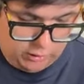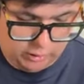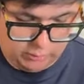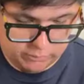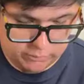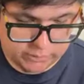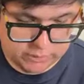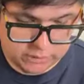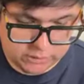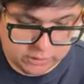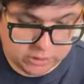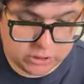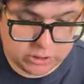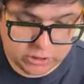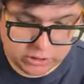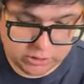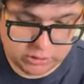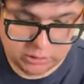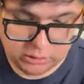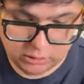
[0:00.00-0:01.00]
No,
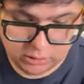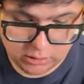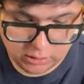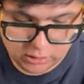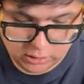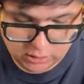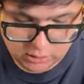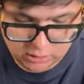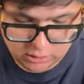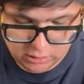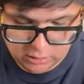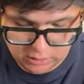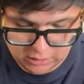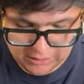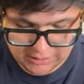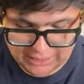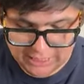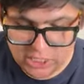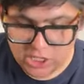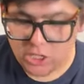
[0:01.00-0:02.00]

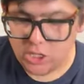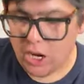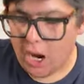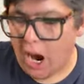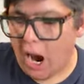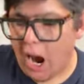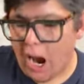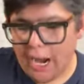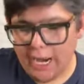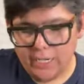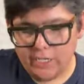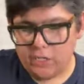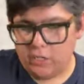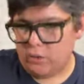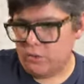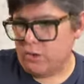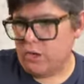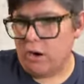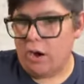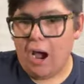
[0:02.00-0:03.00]
because
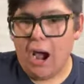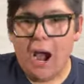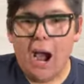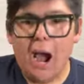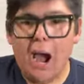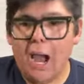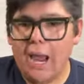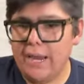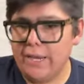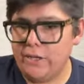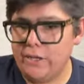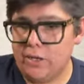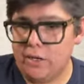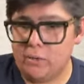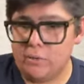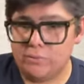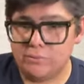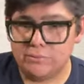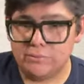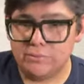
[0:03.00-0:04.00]
I know, y'all, I
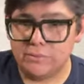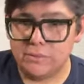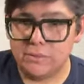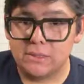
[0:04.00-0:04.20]
know.